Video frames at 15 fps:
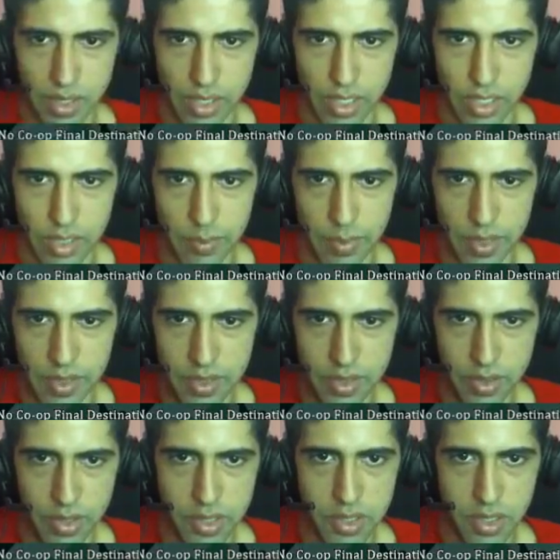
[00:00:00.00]
It depends on your
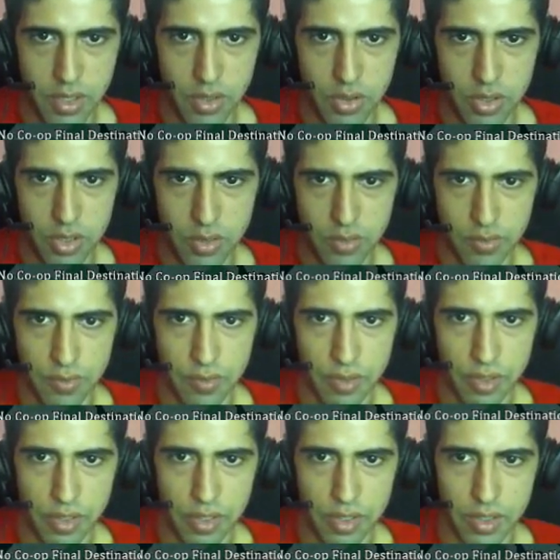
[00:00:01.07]
execution of
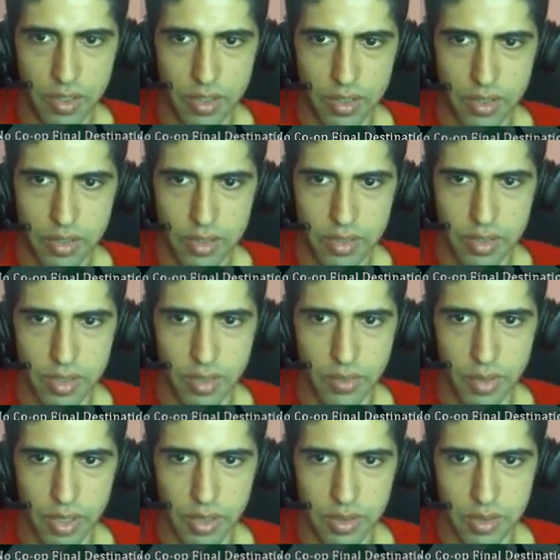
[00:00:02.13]
secret
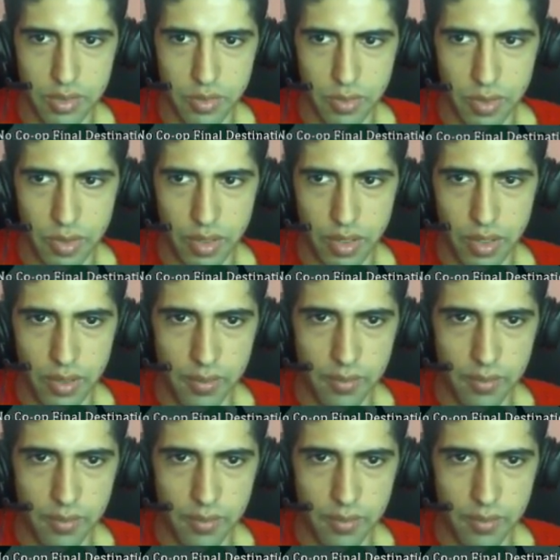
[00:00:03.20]
exits with Diddy.